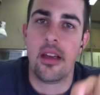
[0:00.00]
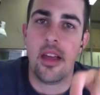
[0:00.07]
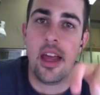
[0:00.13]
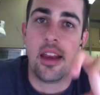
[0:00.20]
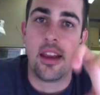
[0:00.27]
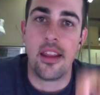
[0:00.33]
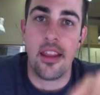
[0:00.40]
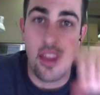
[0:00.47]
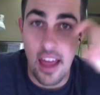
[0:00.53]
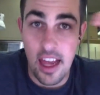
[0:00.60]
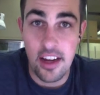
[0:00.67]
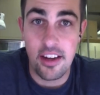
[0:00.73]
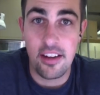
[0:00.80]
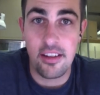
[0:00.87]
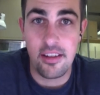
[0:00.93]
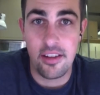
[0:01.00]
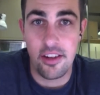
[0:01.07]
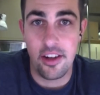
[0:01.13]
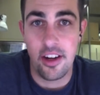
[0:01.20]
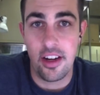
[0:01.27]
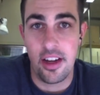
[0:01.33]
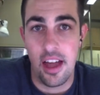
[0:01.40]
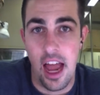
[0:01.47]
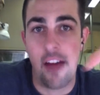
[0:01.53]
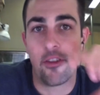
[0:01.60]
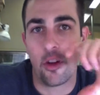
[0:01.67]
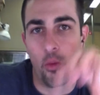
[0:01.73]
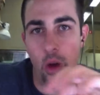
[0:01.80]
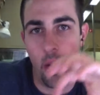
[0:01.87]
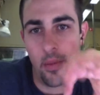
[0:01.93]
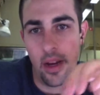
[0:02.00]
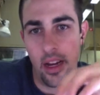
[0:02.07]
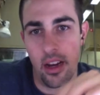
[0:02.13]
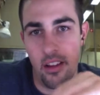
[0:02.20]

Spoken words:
And then you're going to, after 1 minute